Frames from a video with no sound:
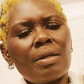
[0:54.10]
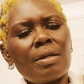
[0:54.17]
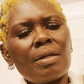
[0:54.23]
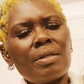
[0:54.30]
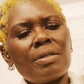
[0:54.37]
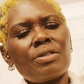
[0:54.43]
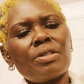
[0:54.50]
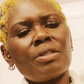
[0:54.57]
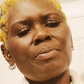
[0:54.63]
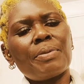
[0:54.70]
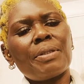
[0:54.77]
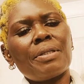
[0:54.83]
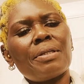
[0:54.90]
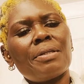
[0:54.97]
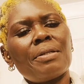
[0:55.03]
And I just
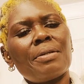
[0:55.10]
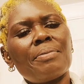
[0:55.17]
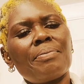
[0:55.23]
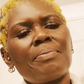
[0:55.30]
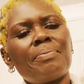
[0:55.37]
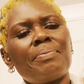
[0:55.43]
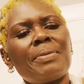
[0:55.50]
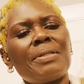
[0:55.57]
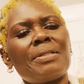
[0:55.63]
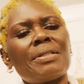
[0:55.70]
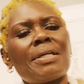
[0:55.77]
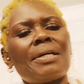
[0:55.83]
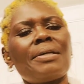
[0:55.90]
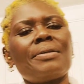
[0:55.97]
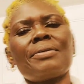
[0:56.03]
put a piece of
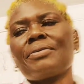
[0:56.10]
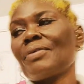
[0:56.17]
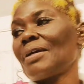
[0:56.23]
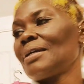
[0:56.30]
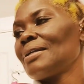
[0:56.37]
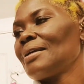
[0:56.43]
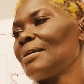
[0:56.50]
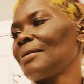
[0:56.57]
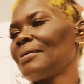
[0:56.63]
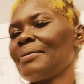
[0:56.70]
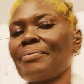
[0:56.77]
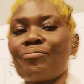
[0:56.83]
it right here.